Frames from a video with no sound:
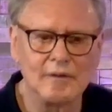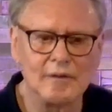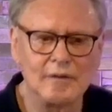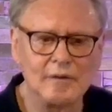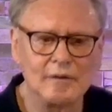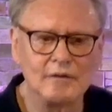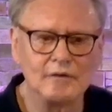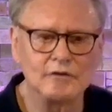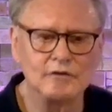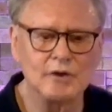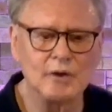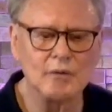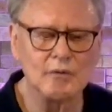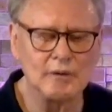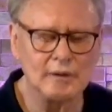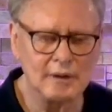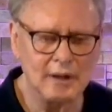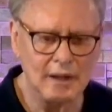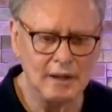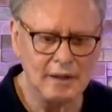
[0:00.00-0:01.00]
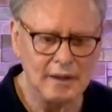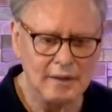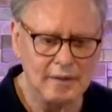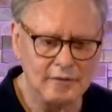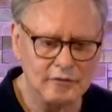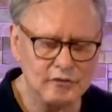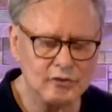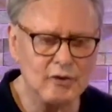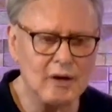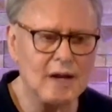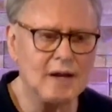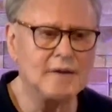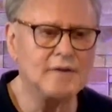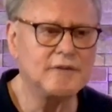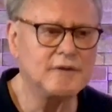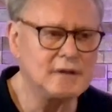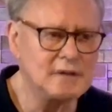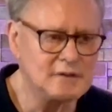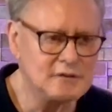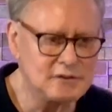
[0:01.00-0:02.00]
So try
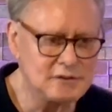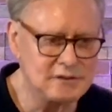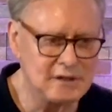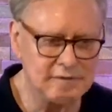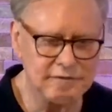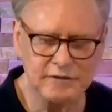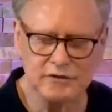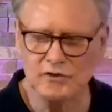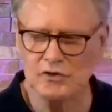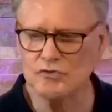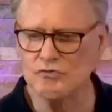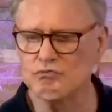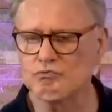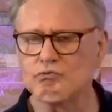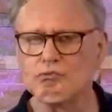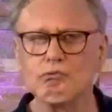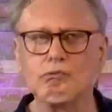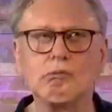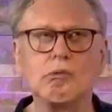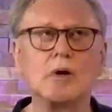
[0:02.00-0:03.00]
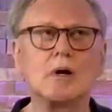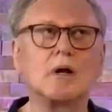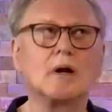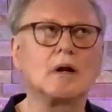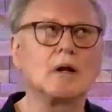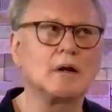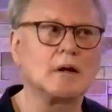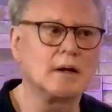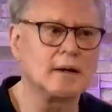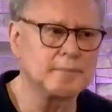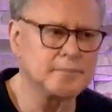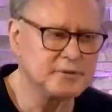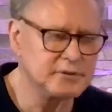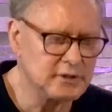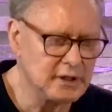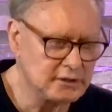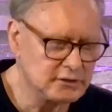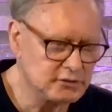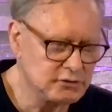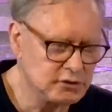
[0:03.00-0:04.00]
this. If it just really
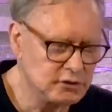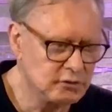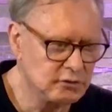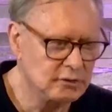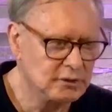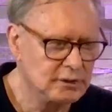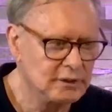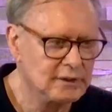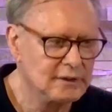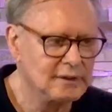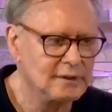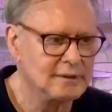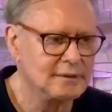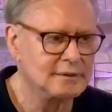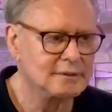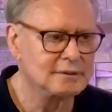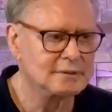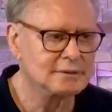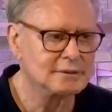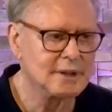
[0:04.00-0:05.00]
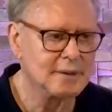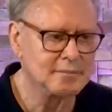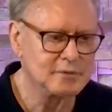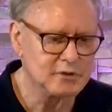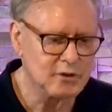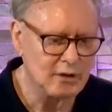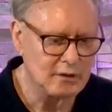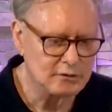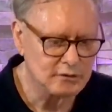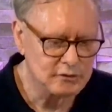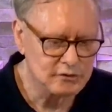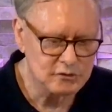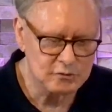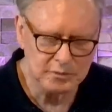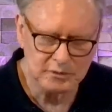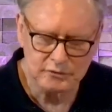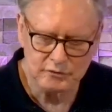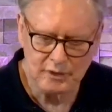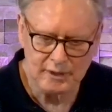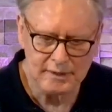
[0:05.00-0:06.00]
upsets you, come talk to us.
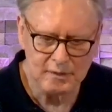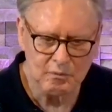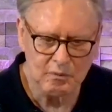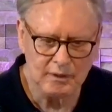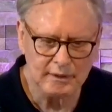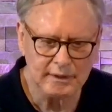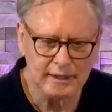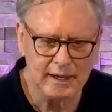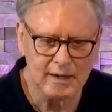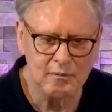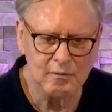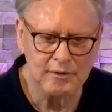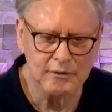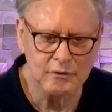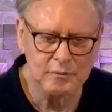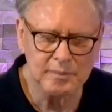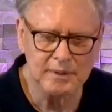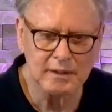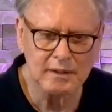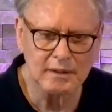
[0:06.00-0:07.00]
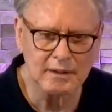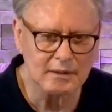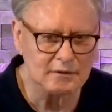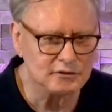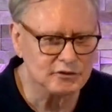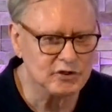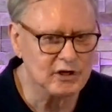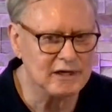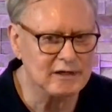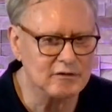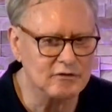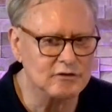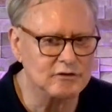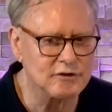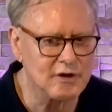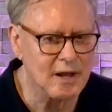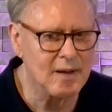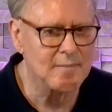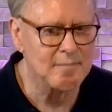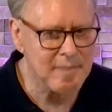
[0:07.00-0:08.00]
We'll try to work it out with you. But a little change is
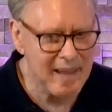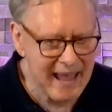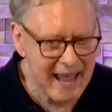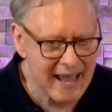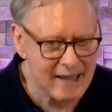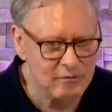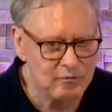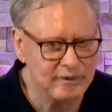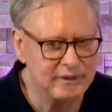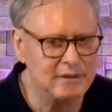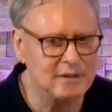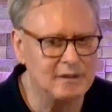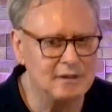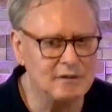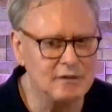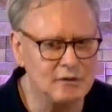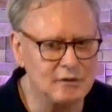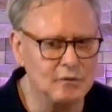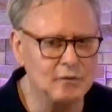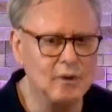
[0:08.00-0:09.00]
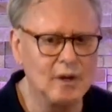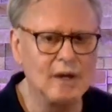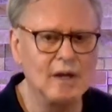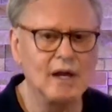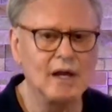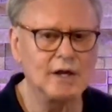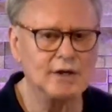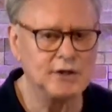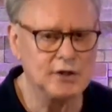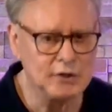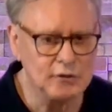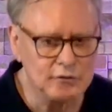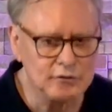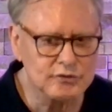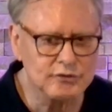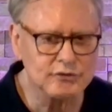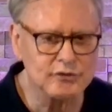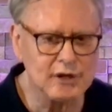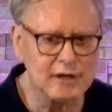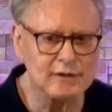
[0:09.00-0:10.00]
not bad. We didn't do a
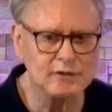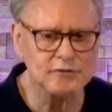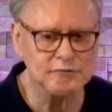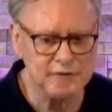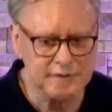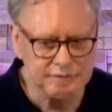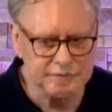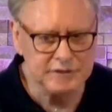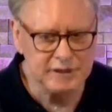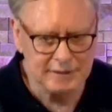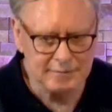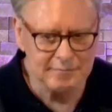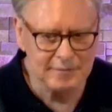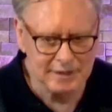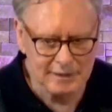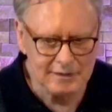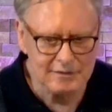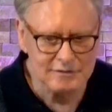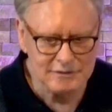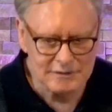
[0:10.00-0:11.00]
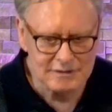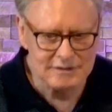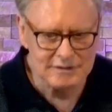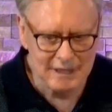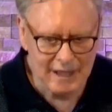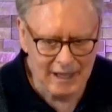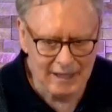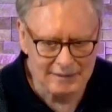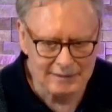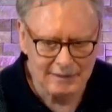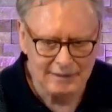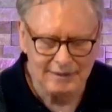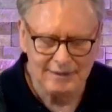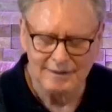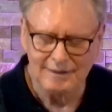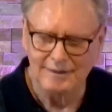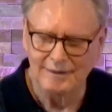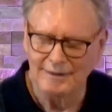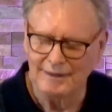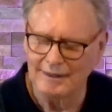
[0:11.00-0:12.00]
huge change. 15 minutes is not
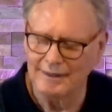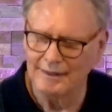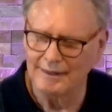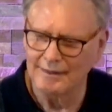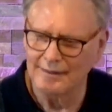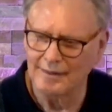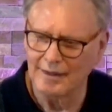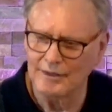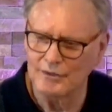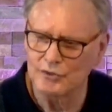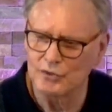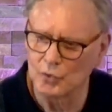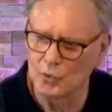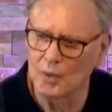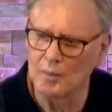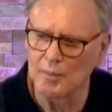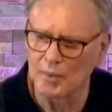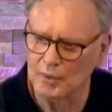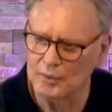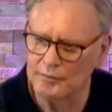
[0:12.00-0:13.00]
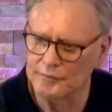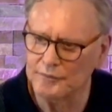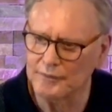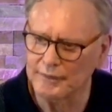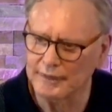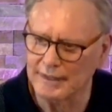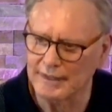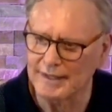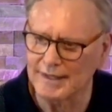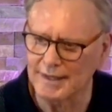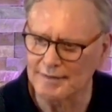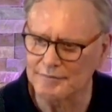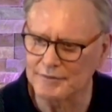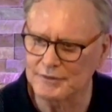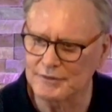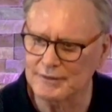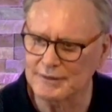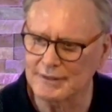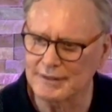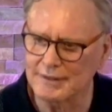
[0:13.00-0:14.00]
undoable for any of you
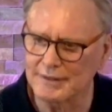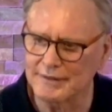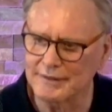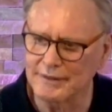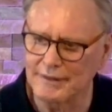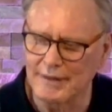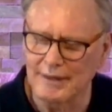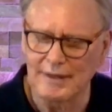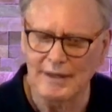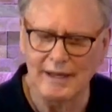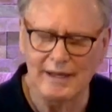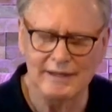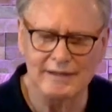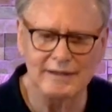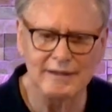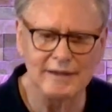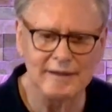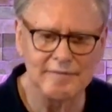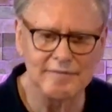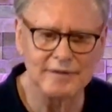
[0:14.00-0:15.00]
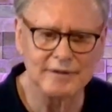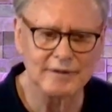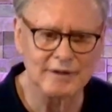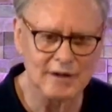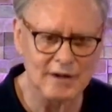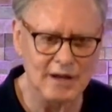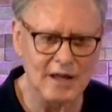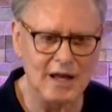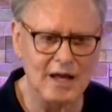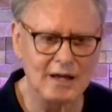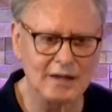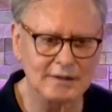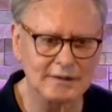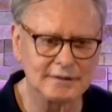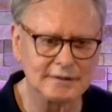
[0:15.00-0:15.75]
to get here at 11 o'clock.